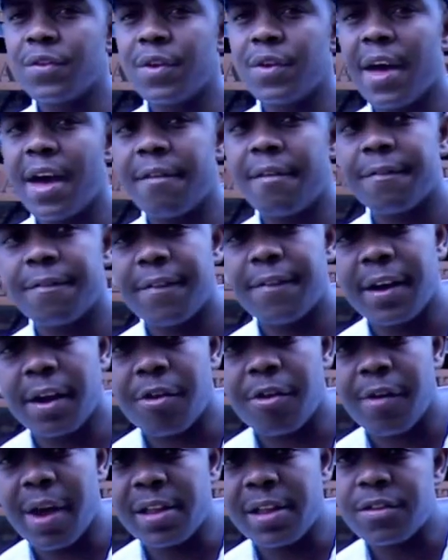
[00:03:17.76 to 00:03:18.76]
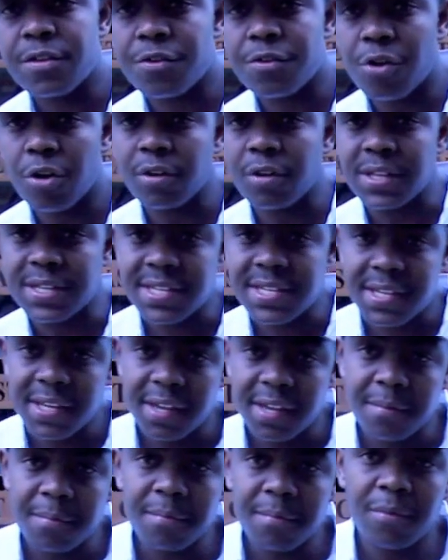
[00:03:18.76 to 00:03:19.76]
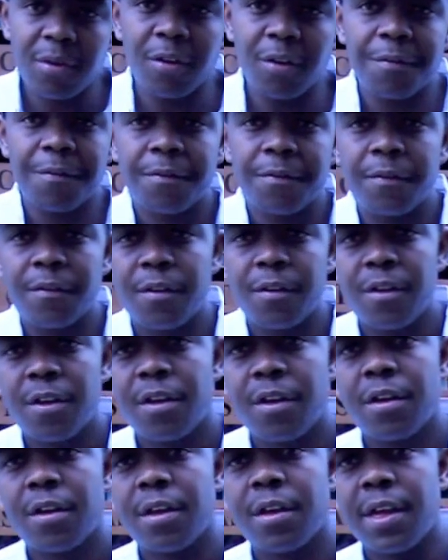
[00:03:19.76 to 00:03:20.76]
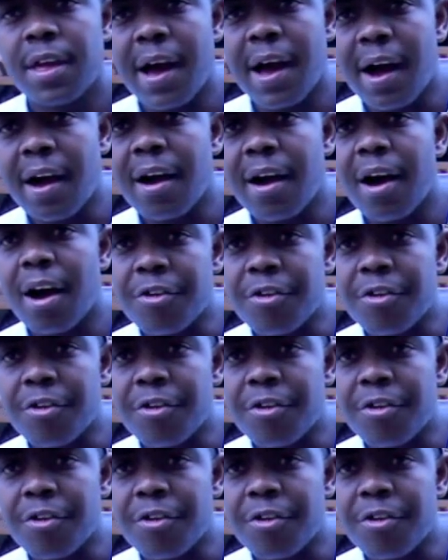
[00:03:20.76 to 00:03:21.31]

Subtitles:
to have a great strong team of young